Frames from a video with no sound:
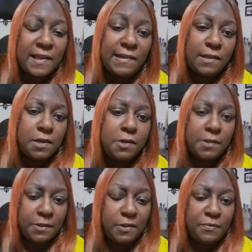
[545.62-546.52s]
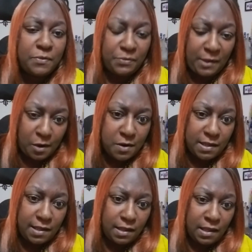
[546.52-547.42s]
like literally
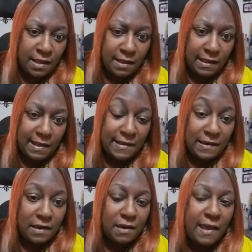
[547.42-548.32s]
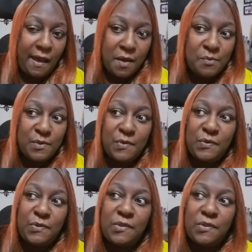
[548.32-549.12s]
30, and I was